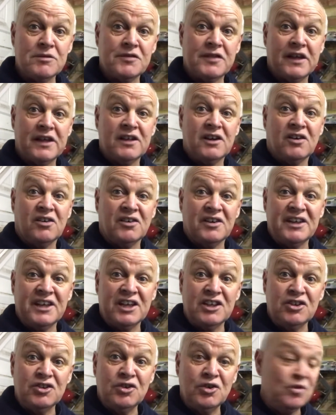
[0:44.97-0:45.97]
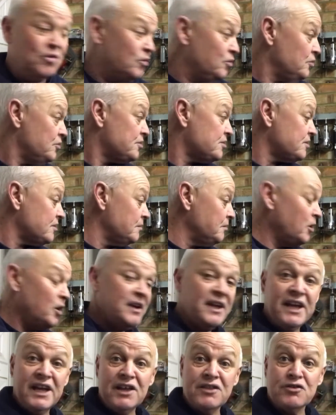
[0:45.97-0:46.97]
that I use my
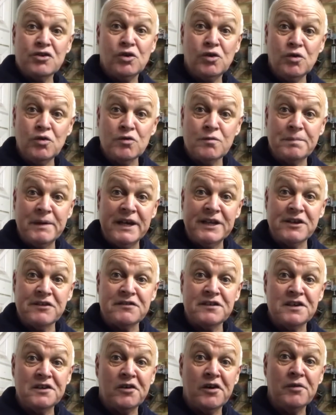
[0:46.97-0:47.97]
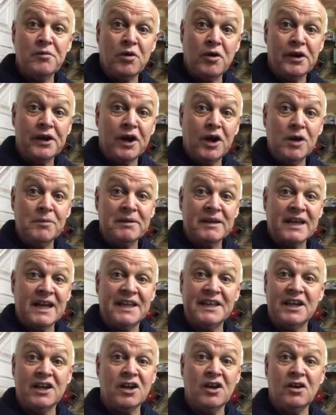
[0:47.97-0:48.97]
air tools, being a DIY home mechanic,